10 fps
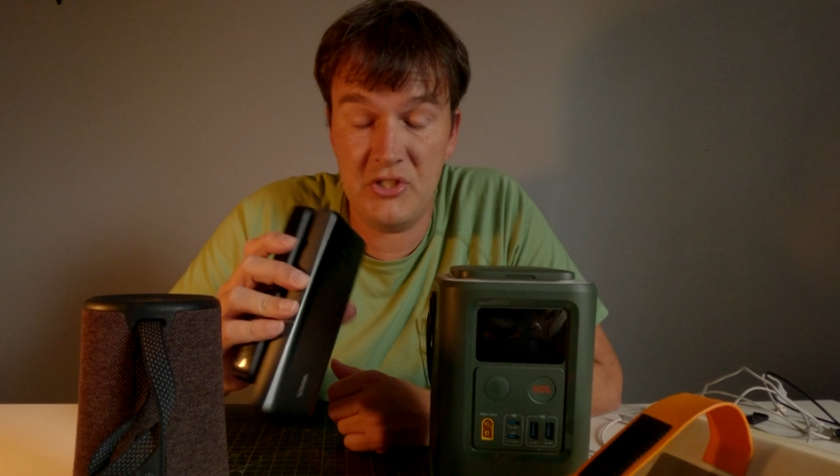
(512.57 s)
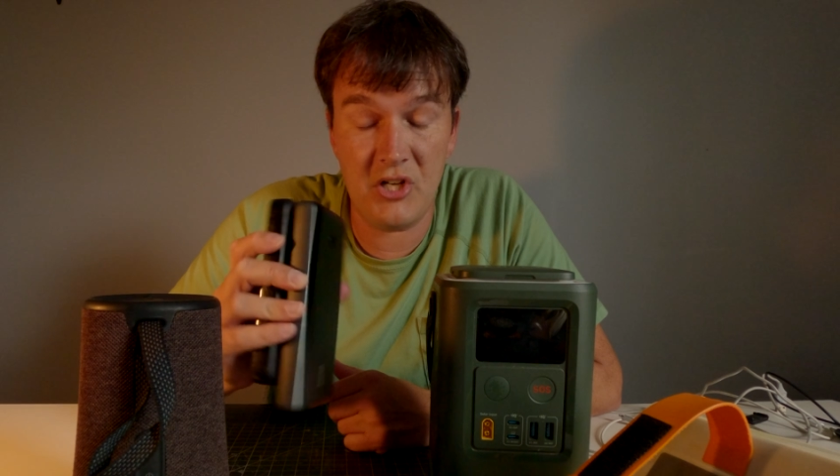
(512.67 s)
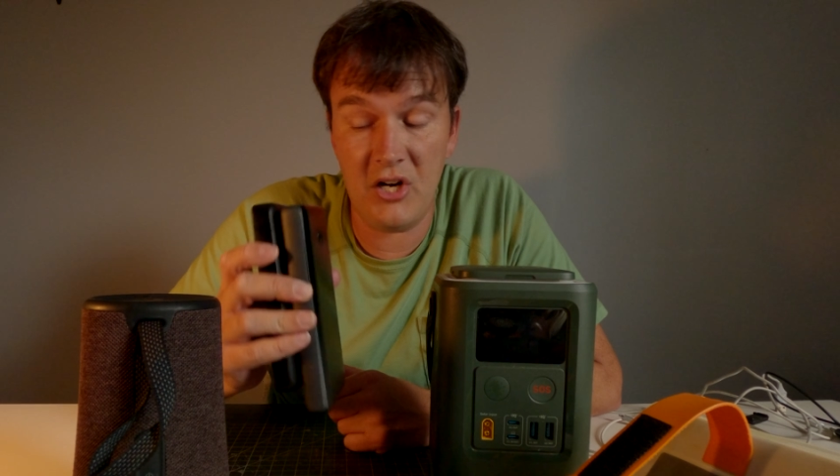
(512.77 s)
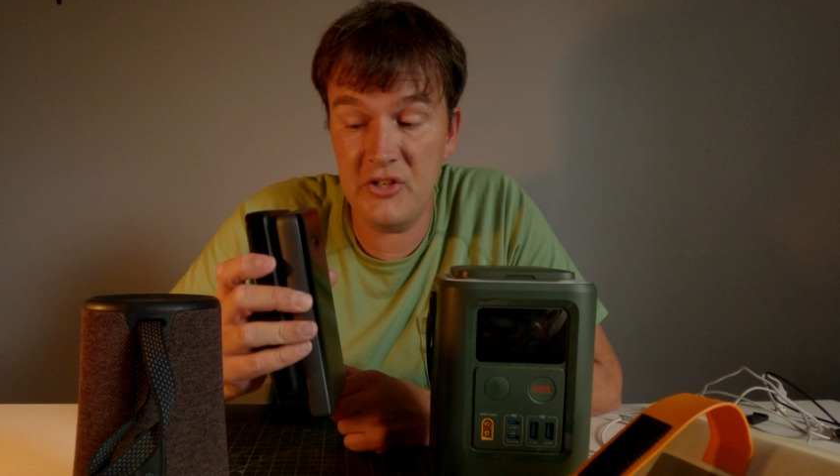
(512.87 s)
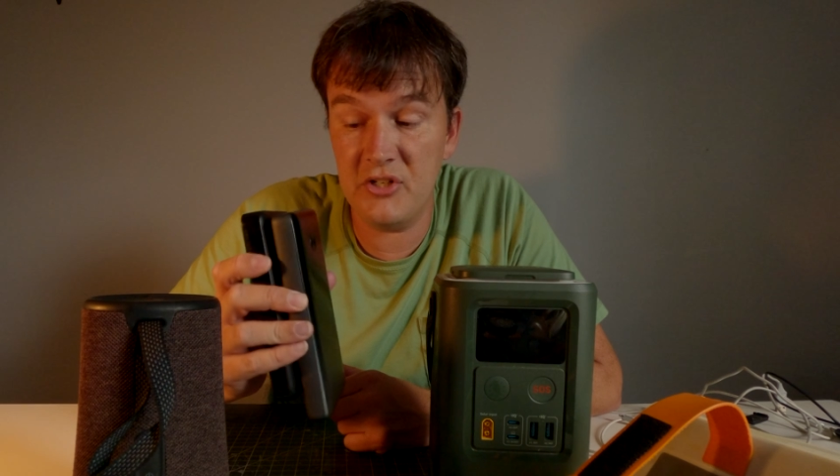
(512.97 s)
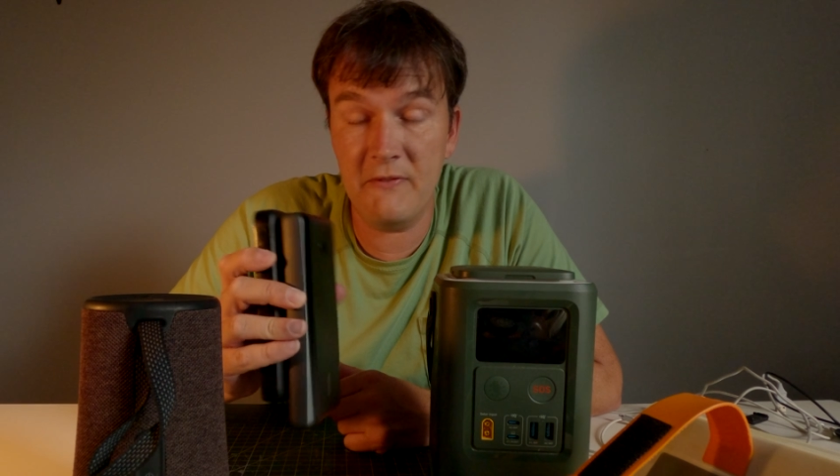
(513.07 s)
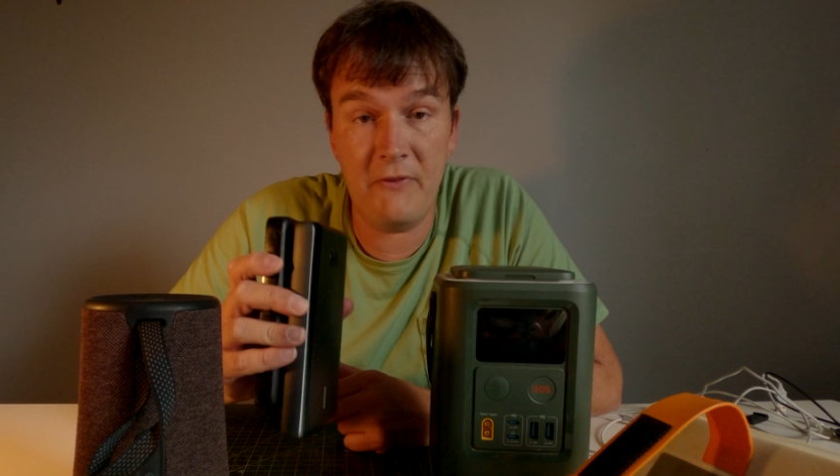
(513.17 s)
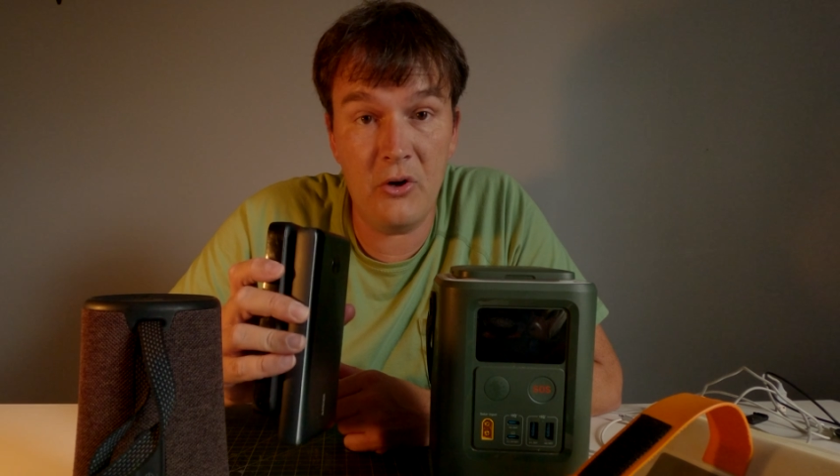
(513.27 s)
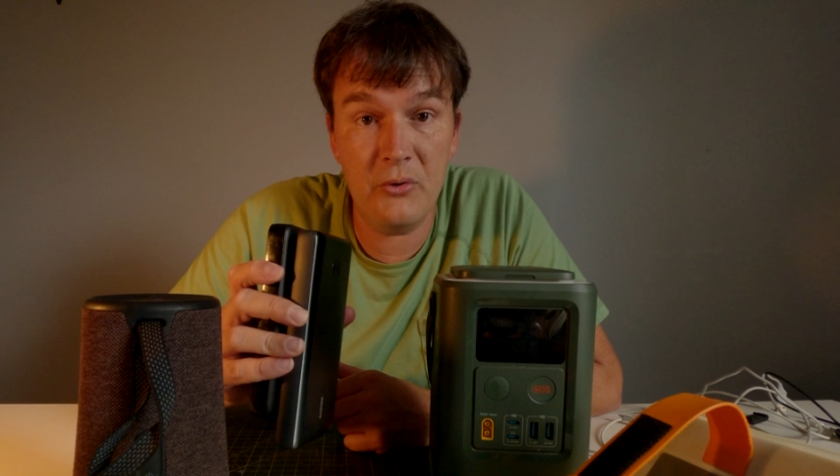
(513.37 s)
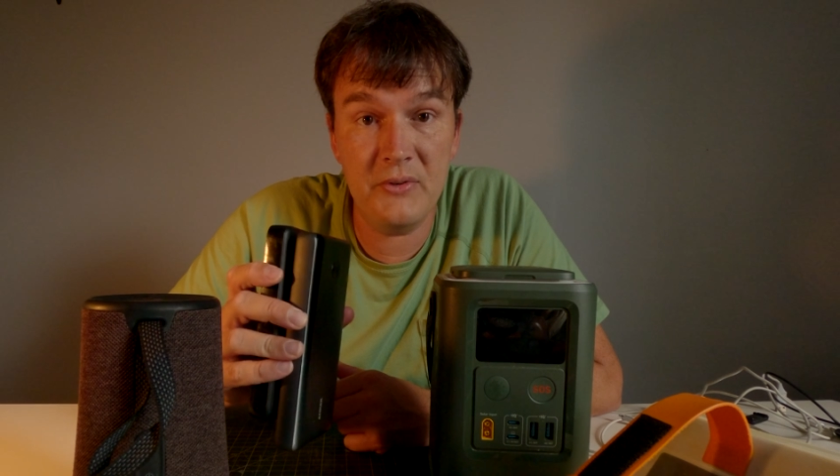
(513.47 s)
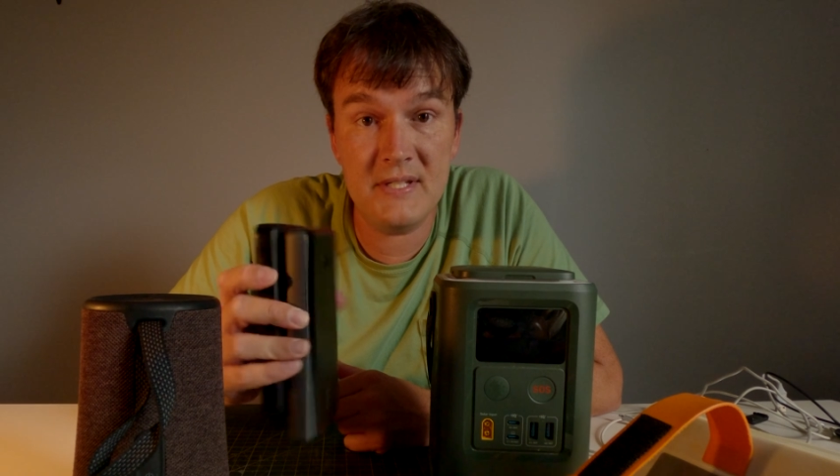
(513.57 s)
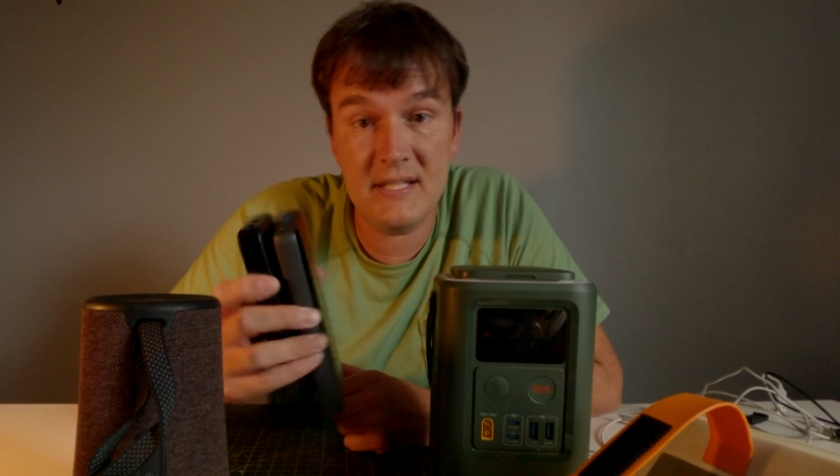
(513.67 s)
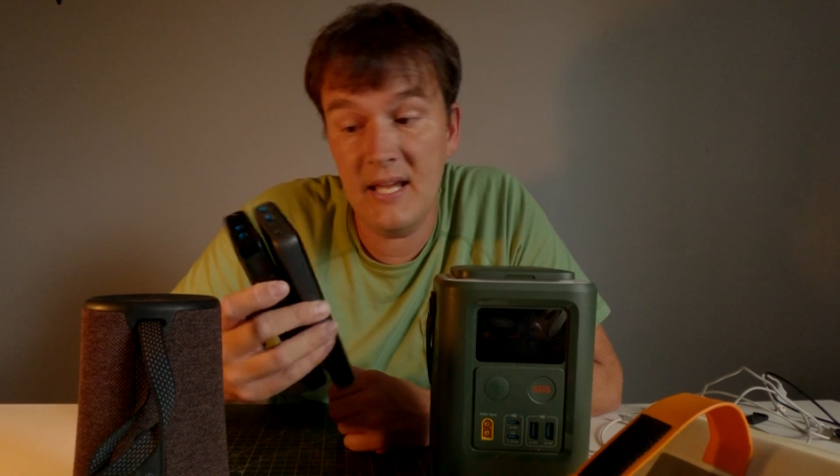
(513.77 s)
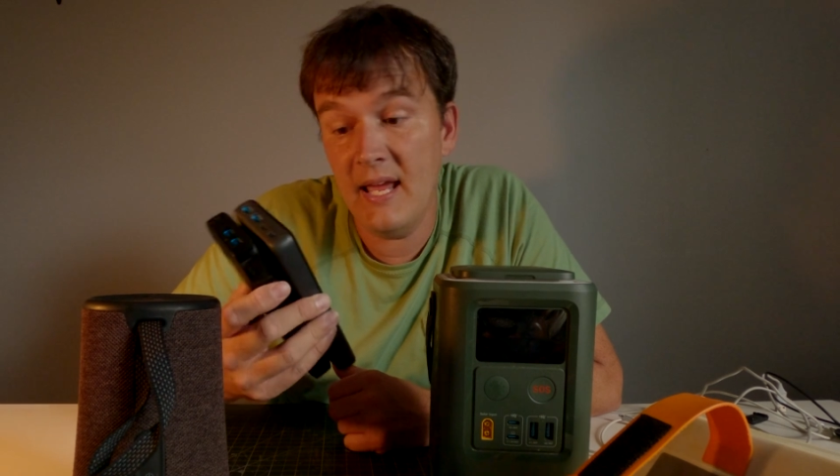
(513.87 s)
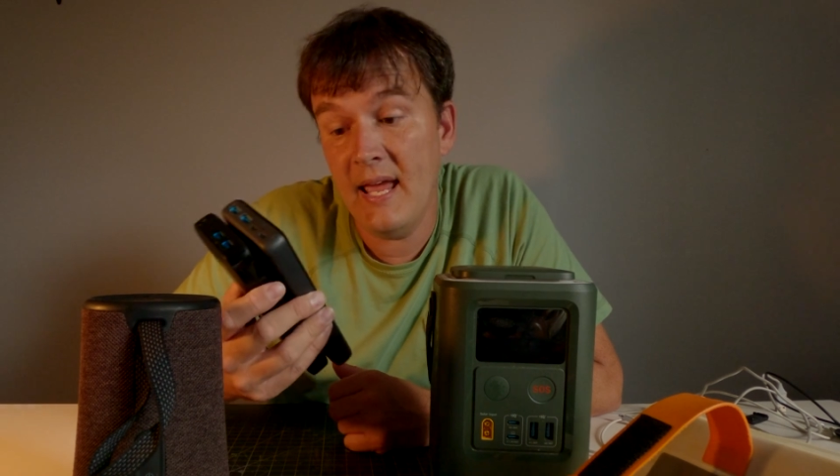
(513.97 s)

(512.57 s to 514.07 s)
charge your phones